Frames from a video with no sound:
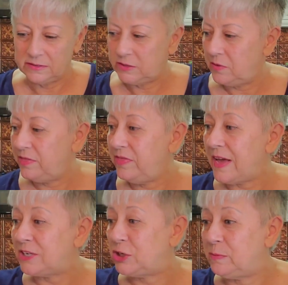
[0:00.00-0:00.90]
So
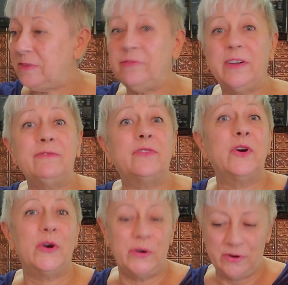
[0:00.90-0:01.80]
that should be fun
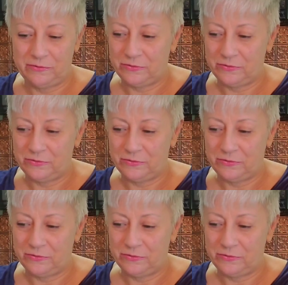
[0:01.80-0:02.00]
for her and her